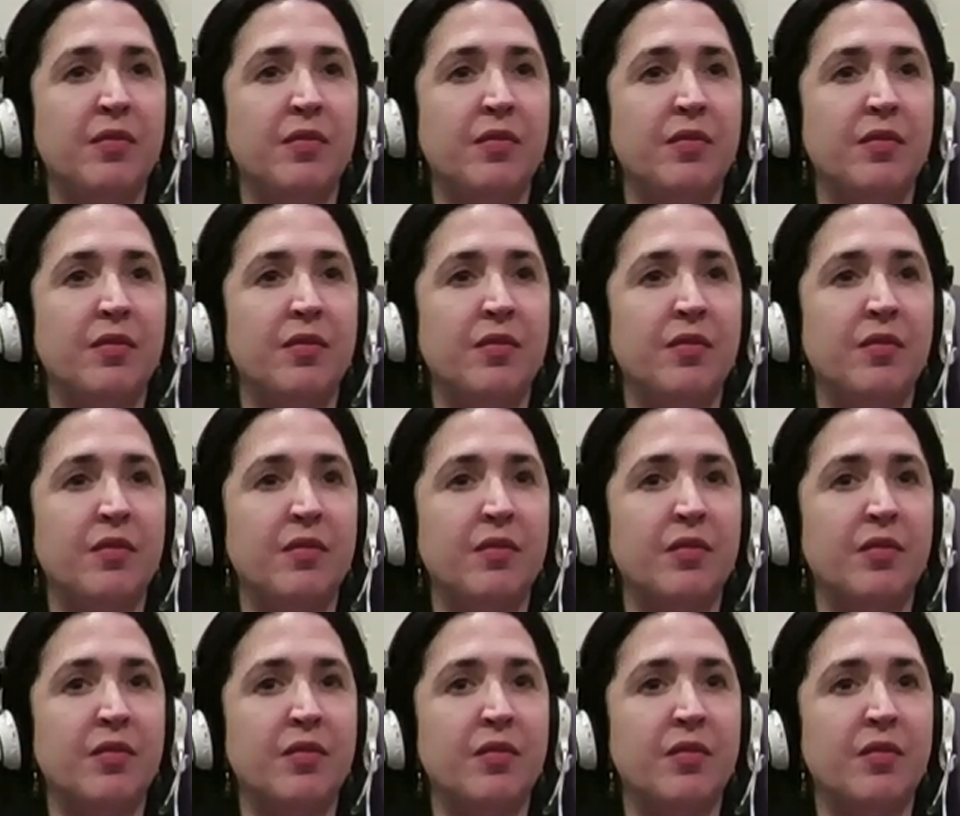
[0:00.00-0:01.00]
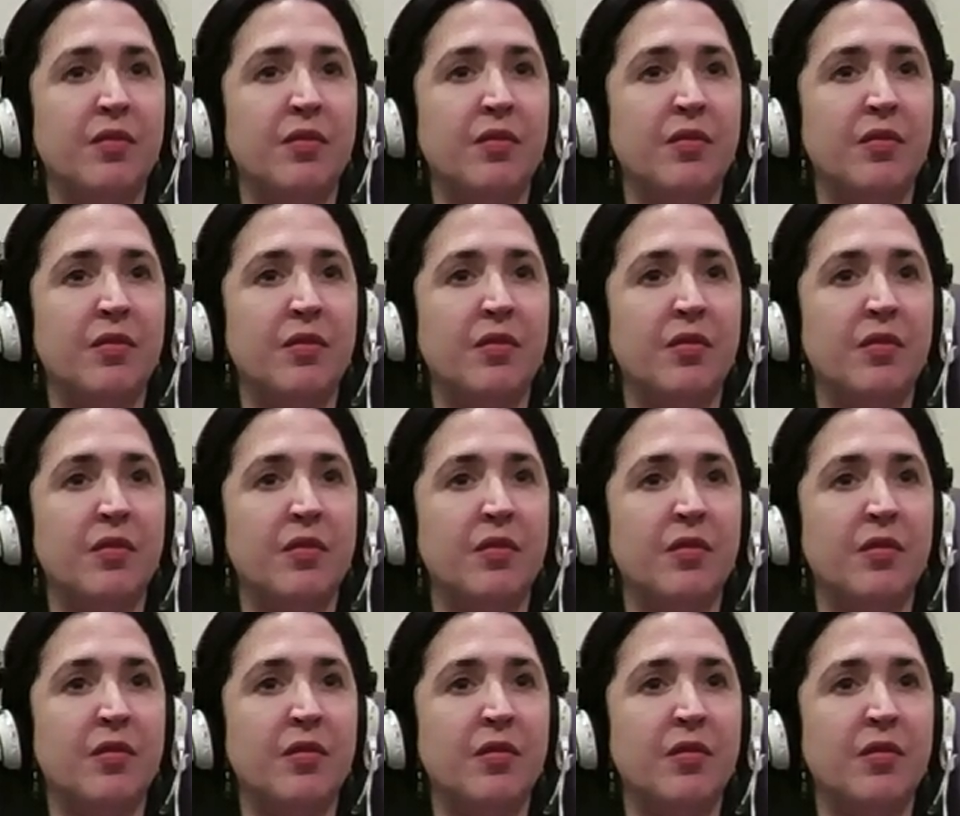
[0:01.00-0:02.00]

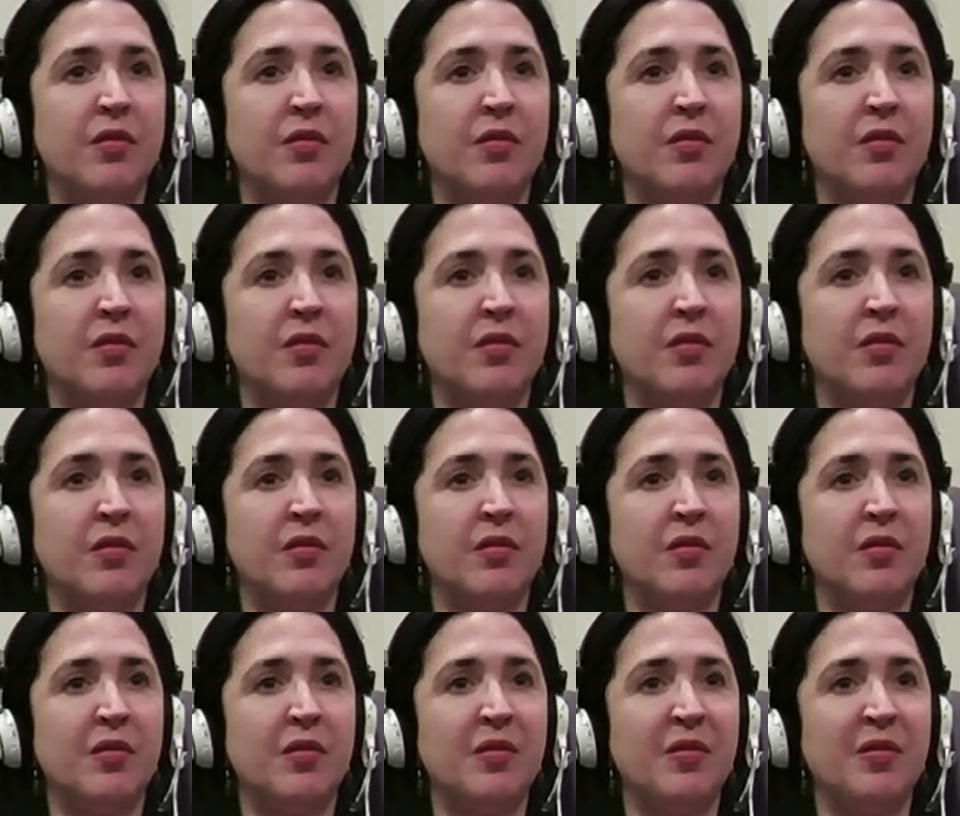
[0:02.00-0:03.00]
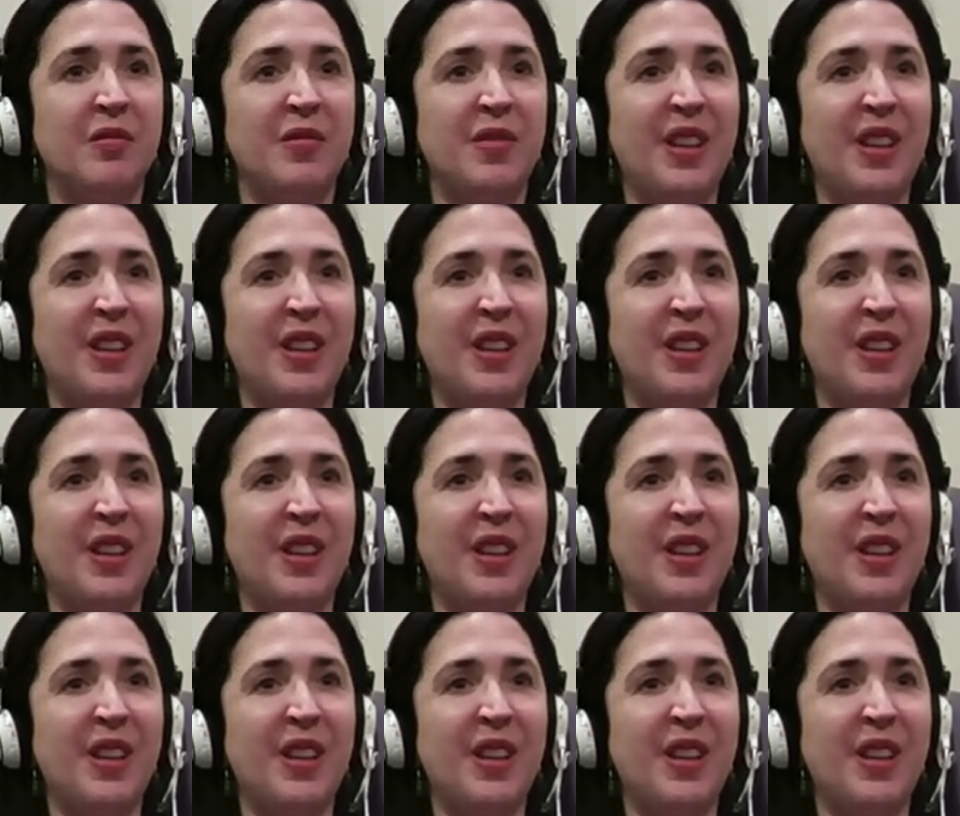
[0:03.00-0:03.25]
This person isn't speaking.